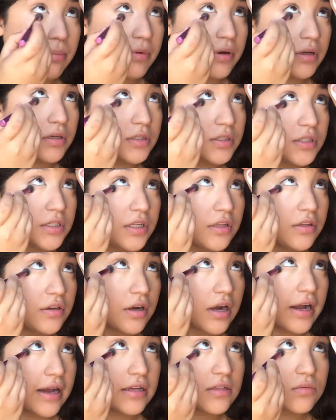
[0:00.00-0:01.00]
underneath your
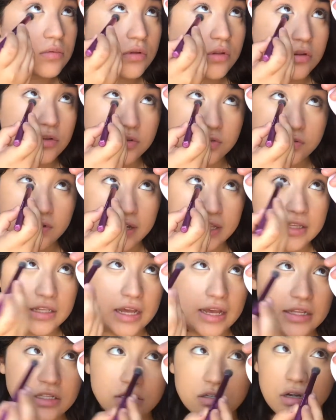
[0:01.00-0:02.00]
eyes where those fine
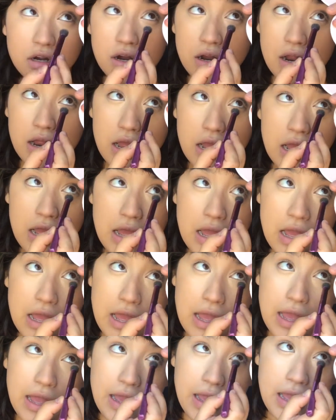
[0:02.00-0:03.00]
lines are
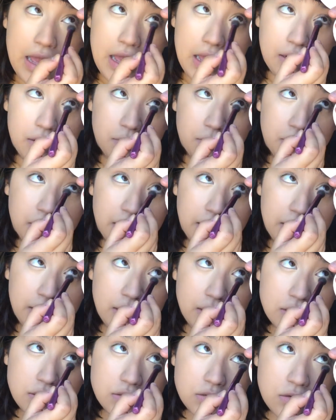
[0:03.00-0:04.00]
and blend
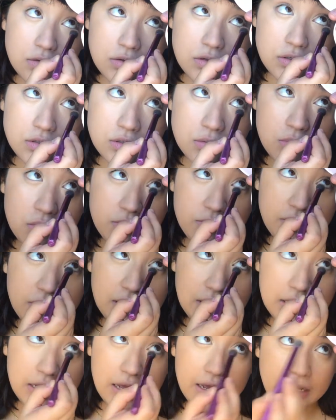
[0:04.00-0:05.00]
it so there's no more
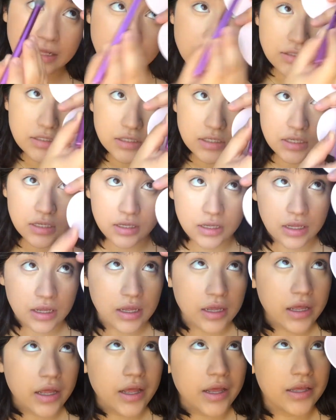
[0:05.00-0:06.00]
fine lines.
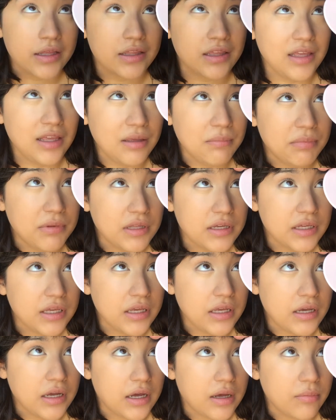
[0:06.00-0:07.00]
Keep
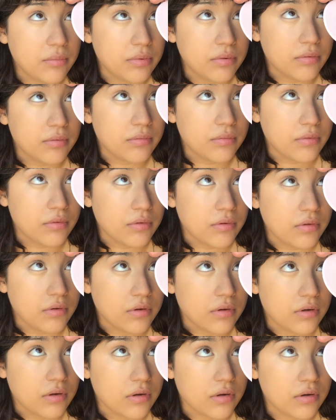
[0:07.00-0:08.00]
looking up,
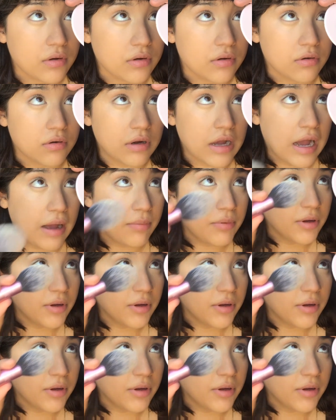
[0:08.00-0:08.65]
grab your